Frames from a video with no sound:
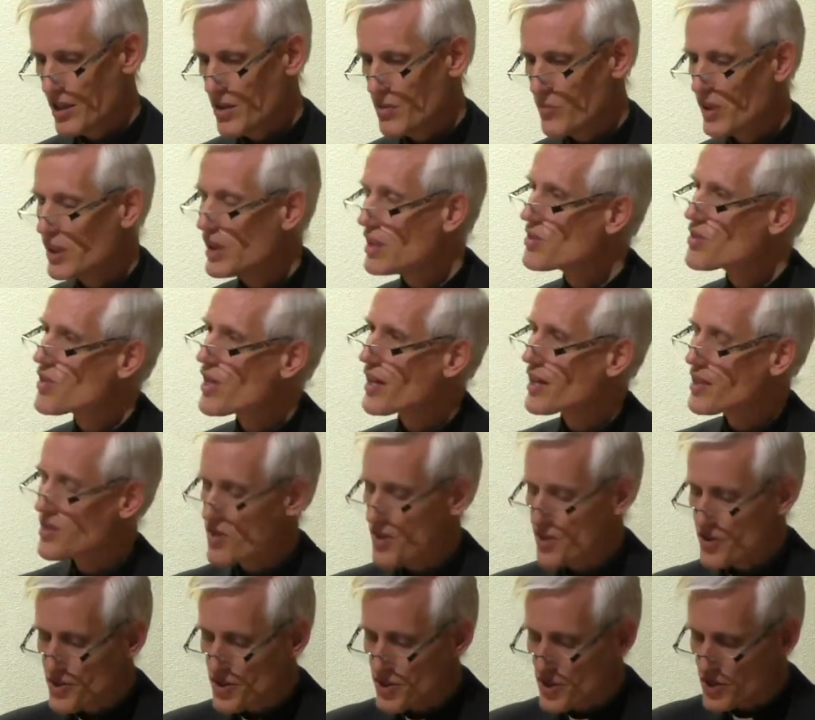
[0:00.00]
When he takes
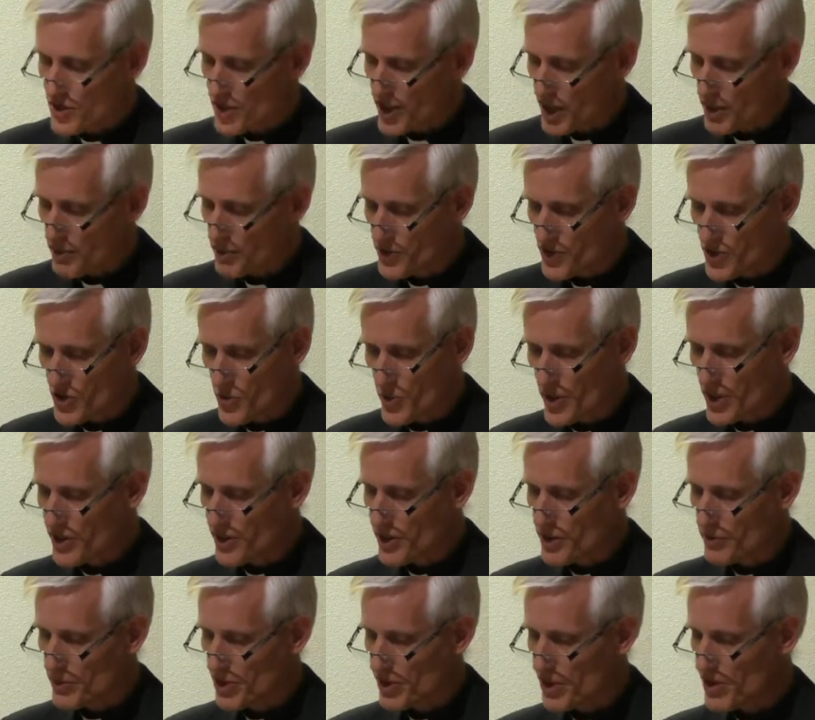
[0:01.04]
his disciples with
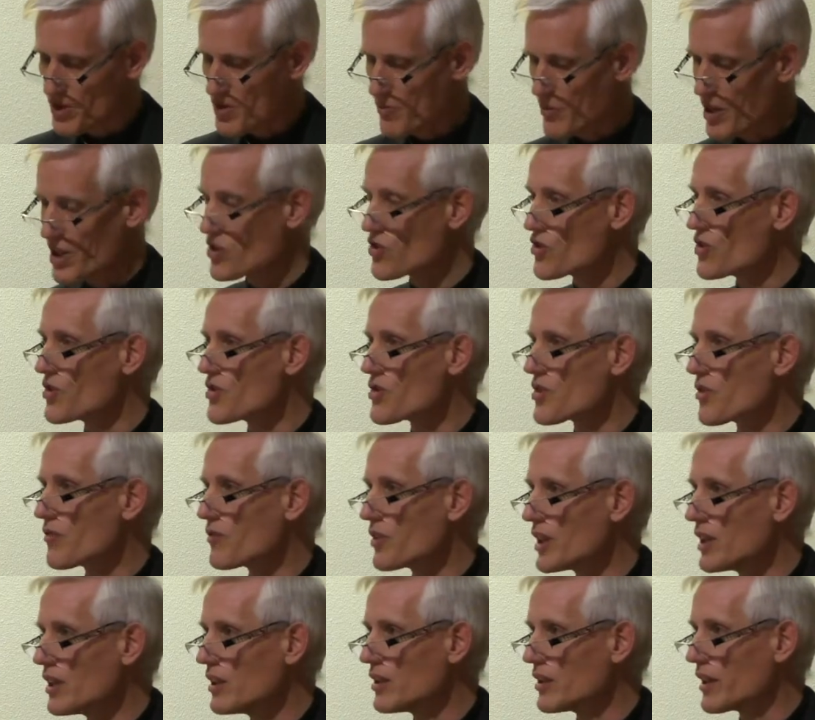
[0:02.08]
him on his missions of
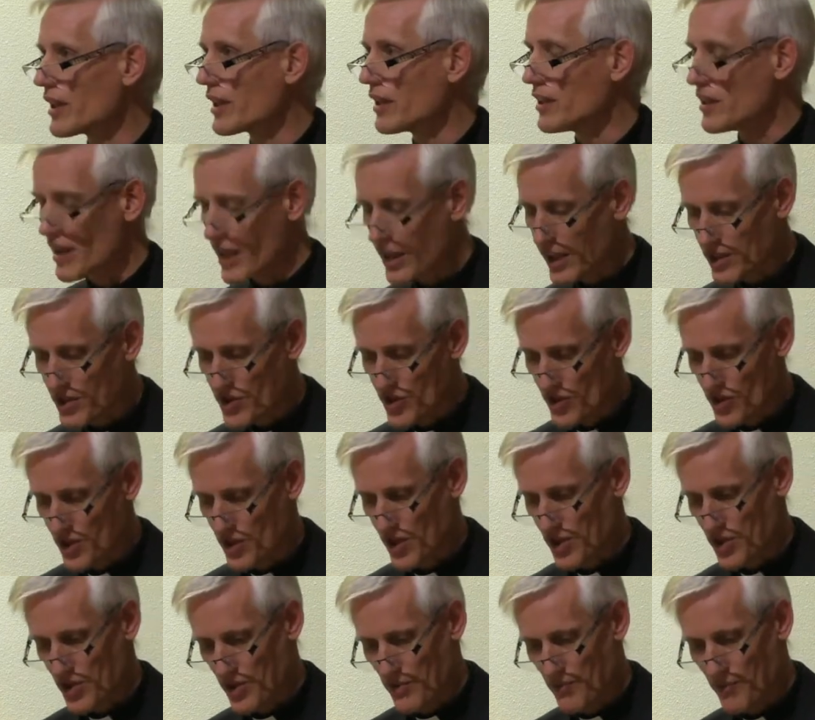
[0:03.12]
healing and
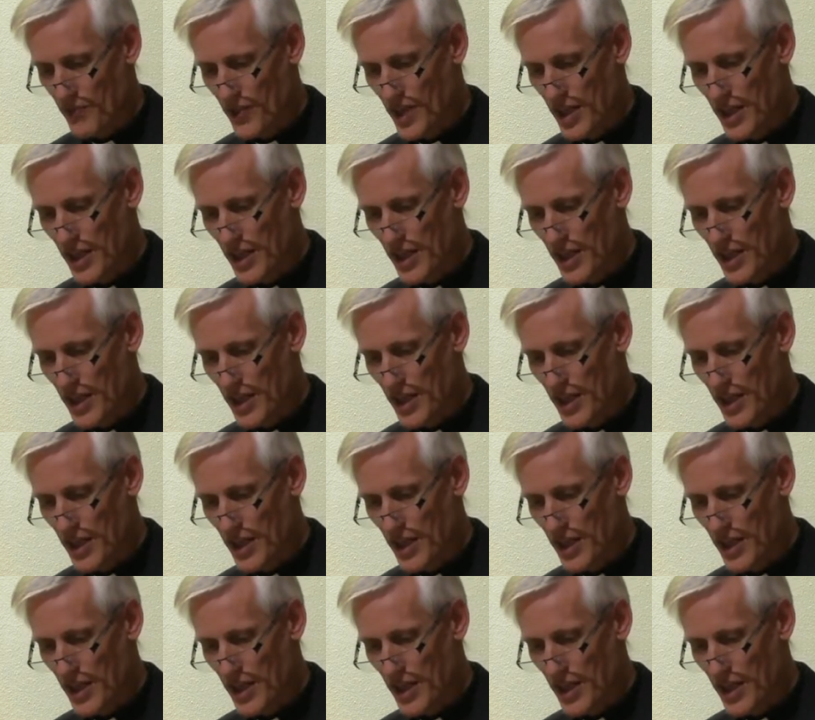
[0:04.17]
exorcism,